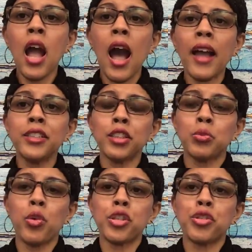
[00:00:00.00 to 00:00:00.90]
I just
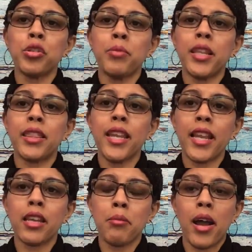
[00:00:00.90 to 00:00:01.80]
want you to be
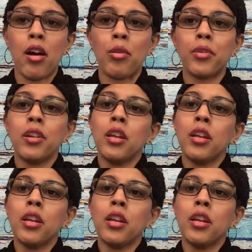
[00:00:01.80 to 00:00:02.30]
thinking about,